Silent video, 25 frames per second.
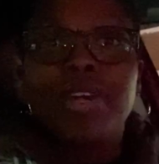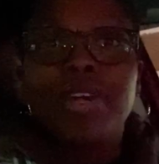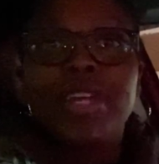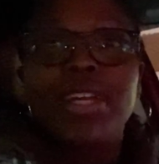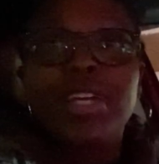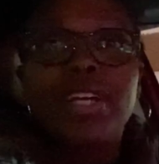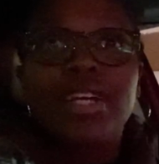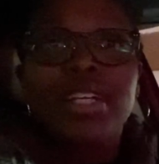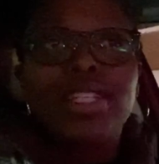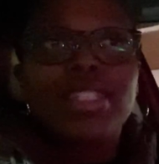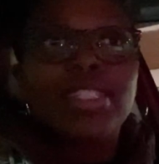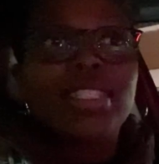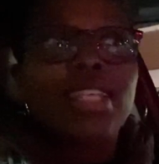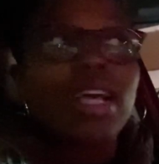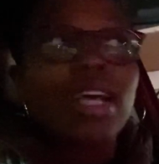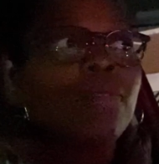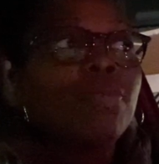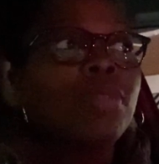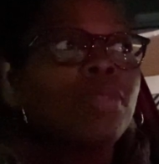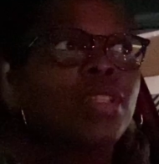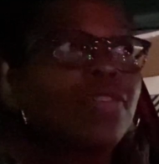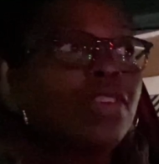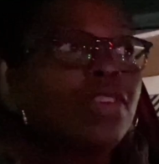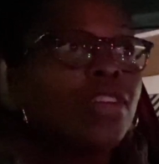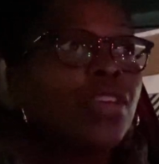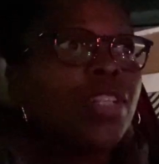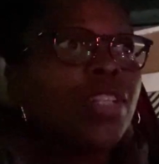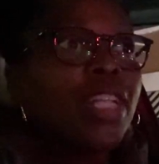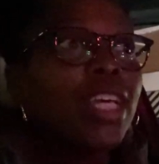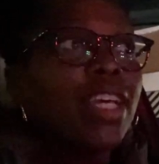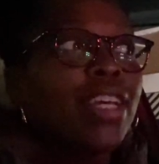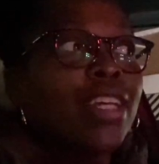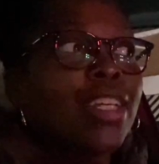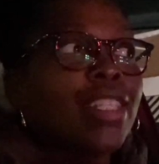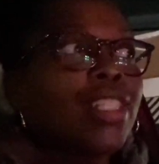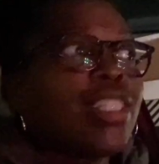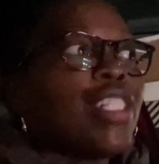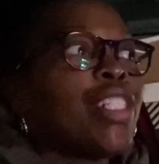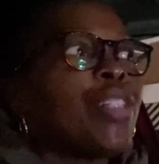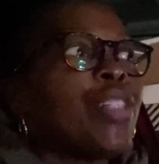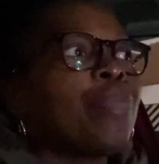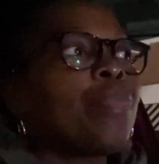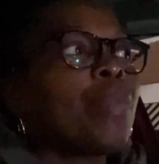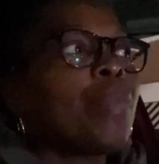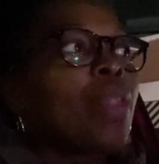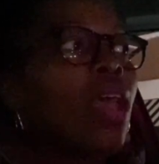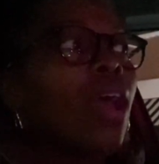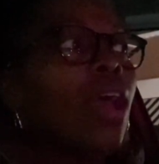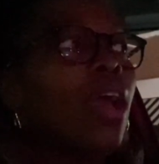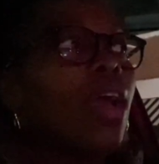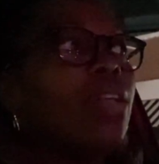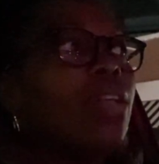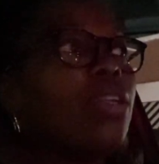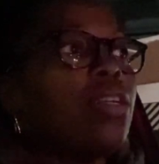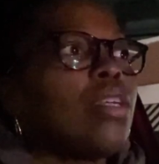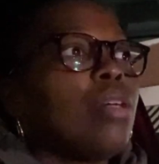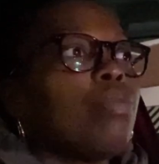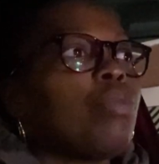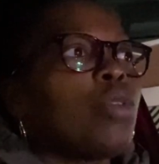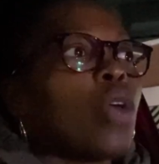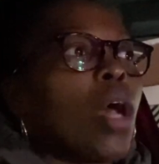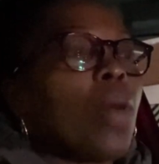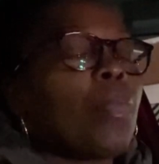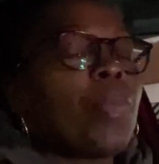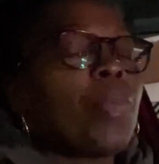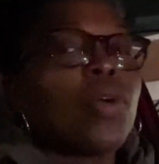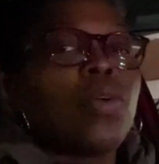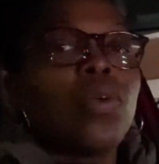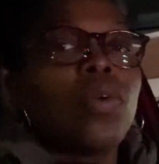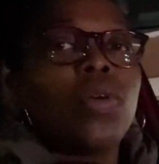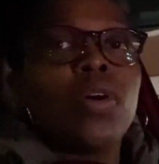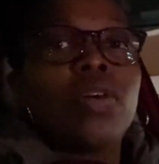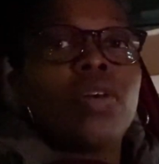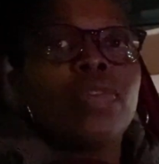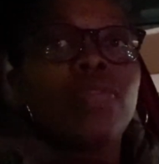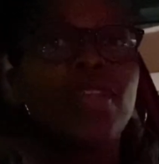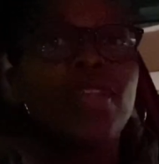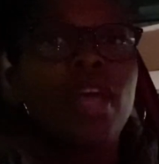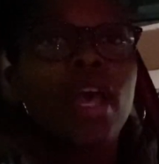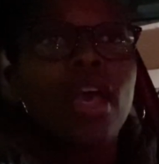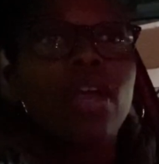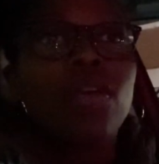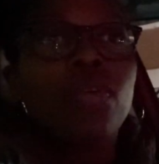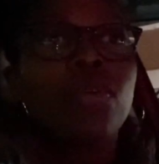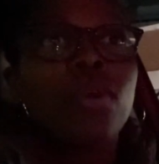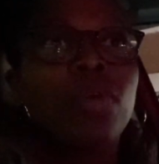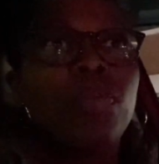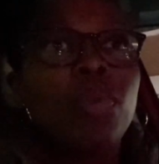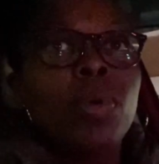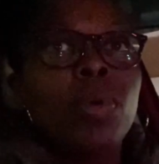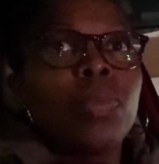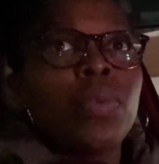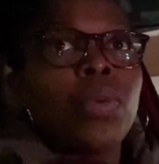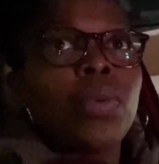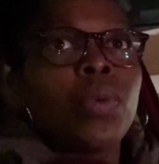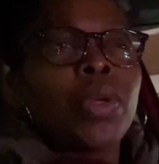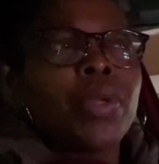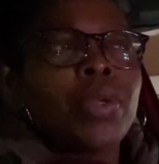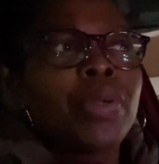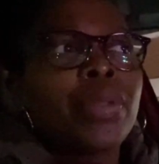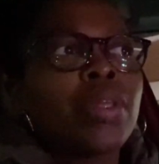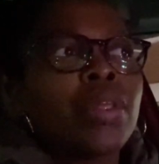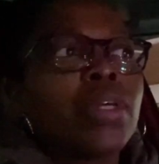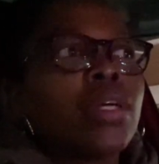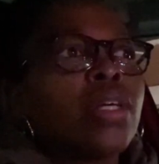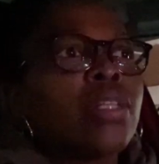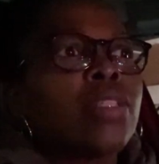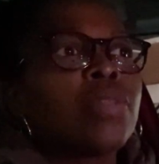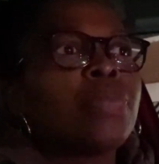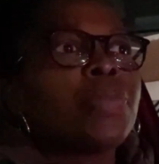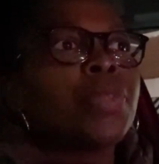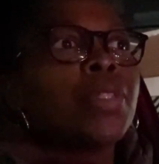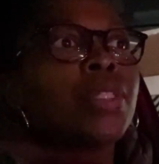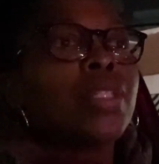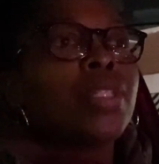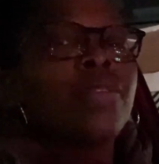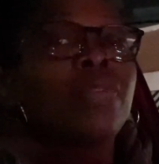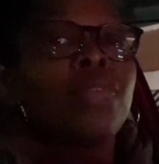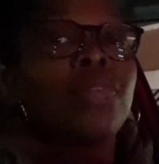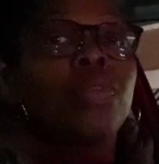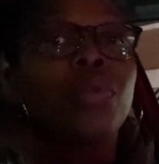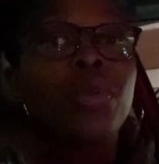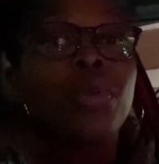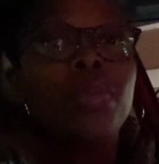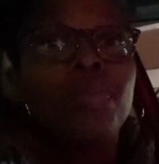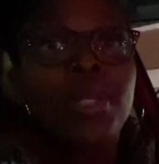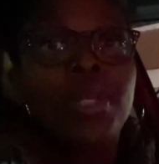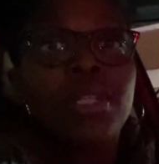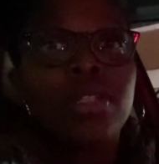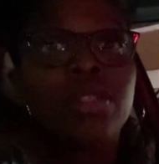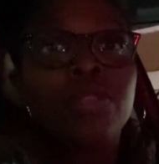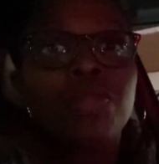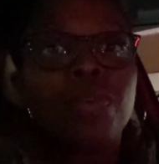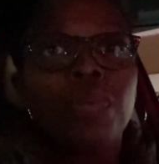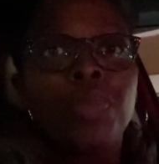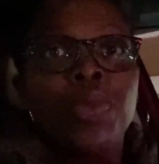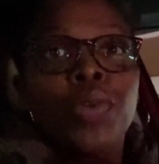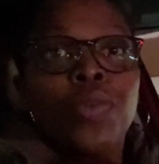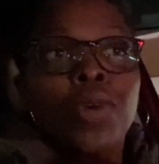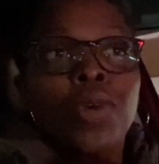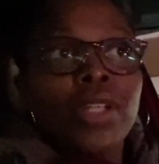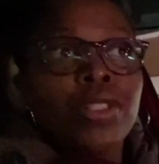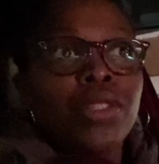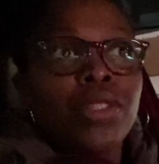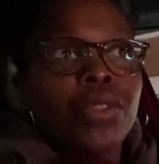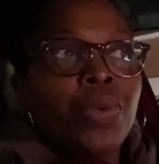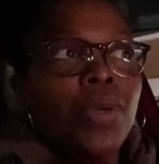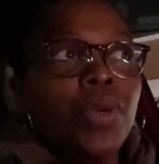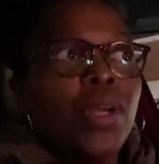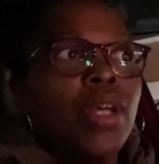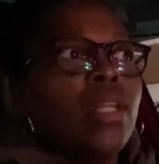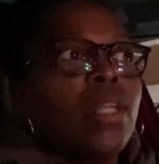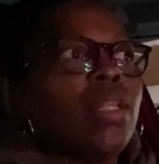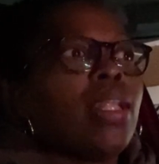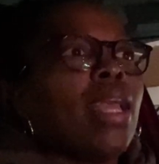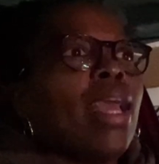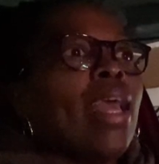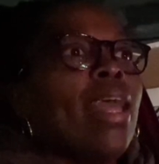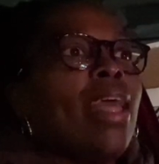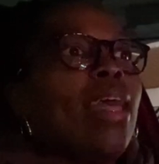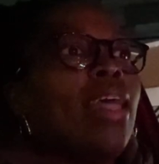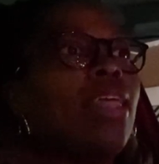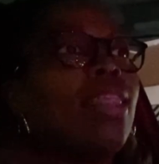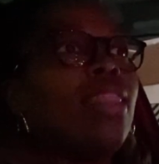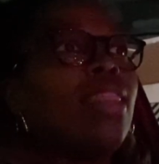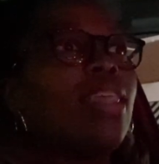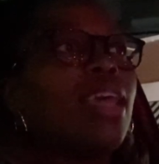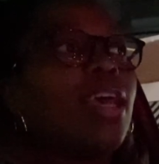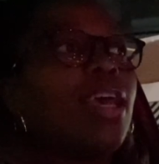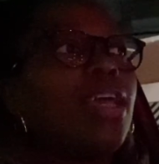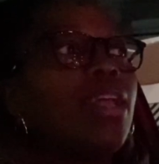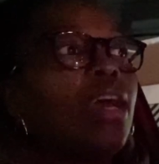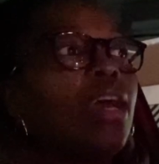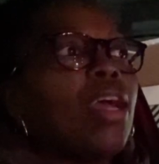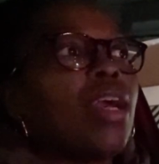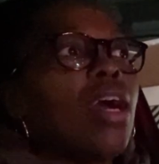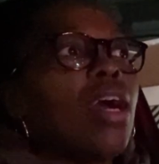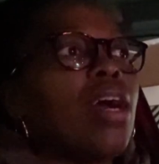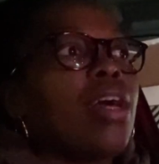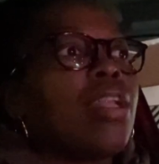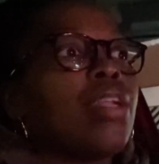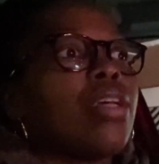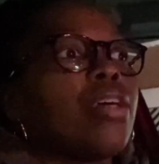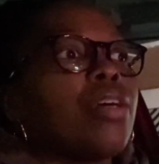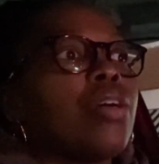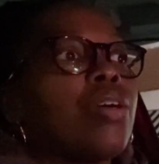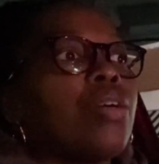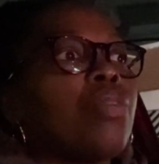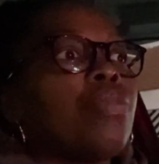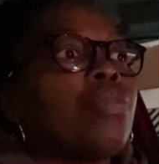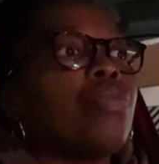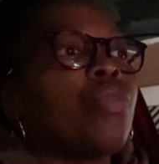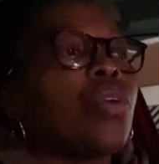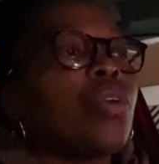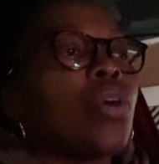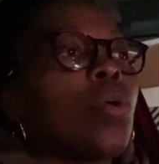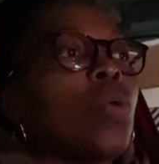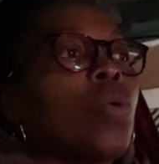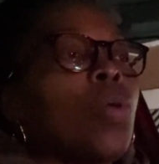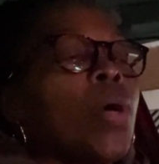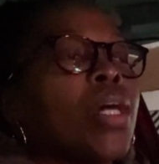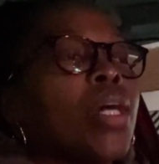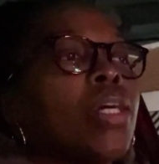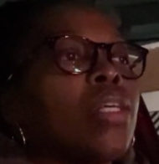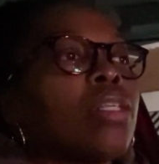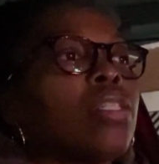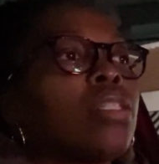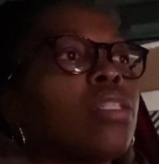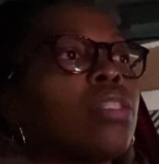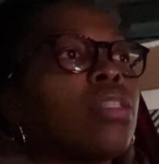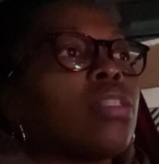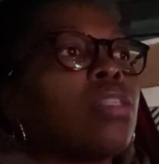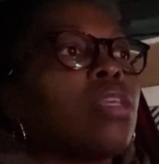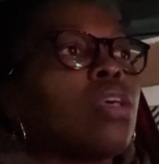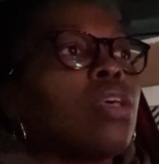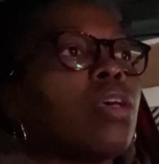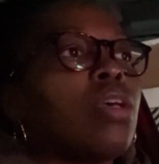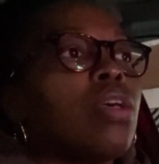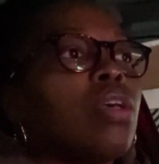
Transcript: right guys i'm living on the edge i ended up dropping off that grubhub order the customer lived three minutes from the restaurant then i got a request